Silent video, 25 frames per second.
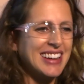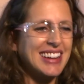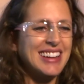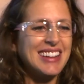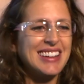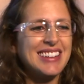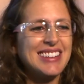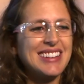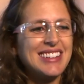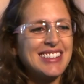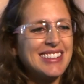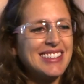So
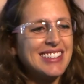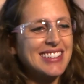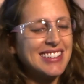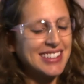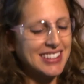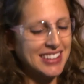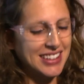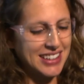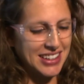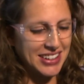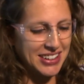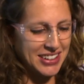don't give
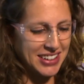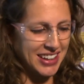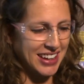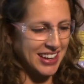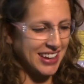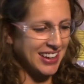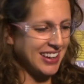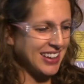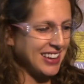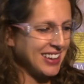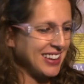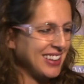up, and
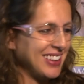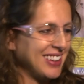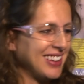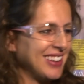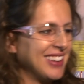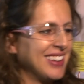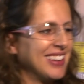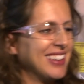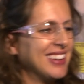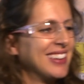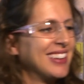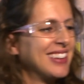there's a
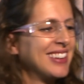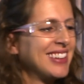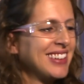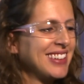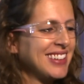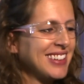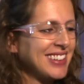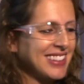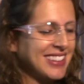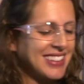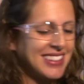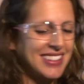place for
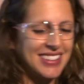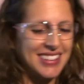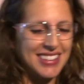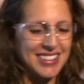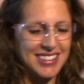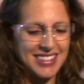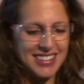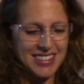everyone.